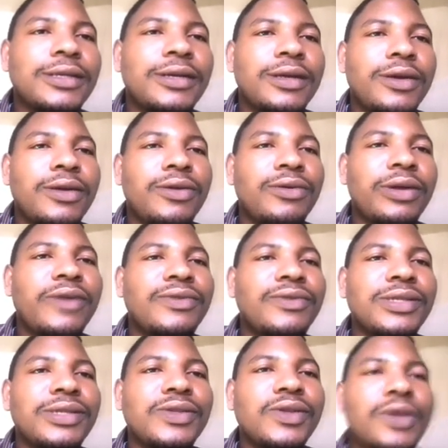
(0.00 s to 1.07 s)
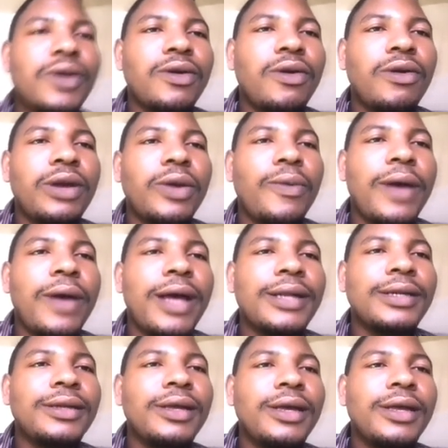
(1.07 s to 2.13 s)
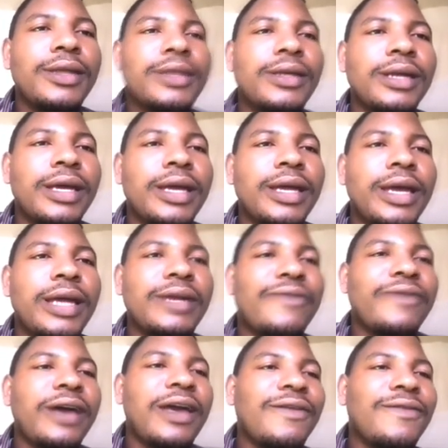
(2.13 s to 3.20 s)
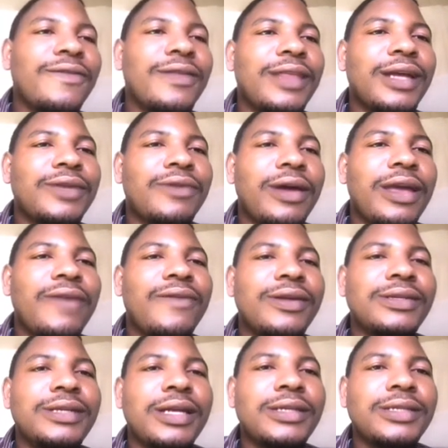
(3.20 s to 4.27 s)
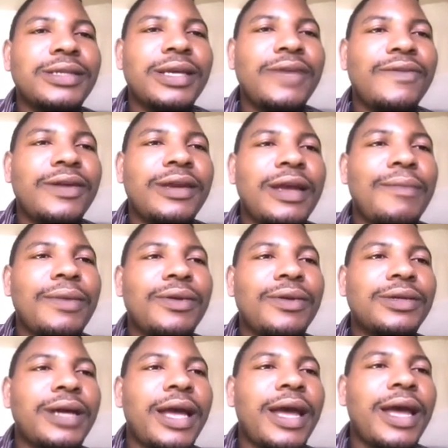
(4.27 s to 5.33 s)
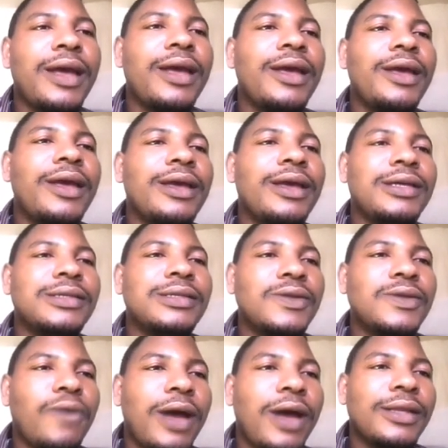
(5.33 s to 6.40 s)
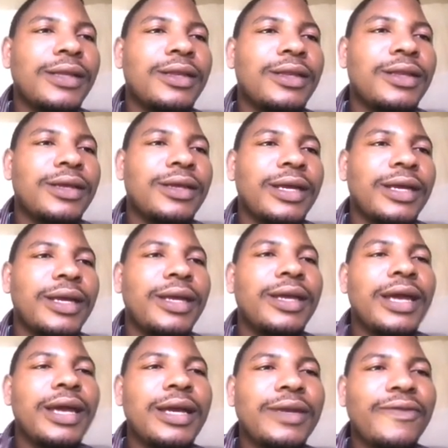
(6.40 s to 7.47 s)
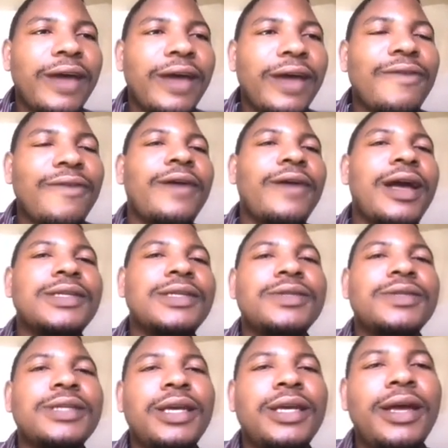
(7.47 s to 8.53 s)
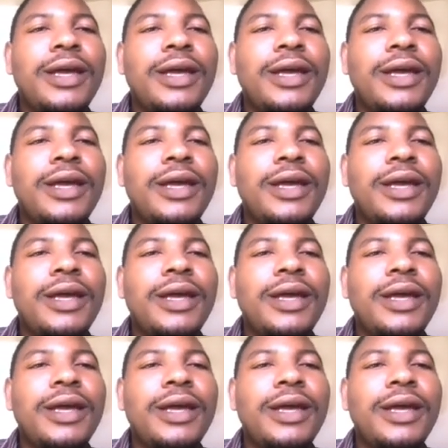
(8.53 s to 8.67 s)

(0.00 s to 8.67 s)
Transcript: You're left with only 1, 3, and 5. That's why event that even number not occur is 1, 3, and 5, as you see here.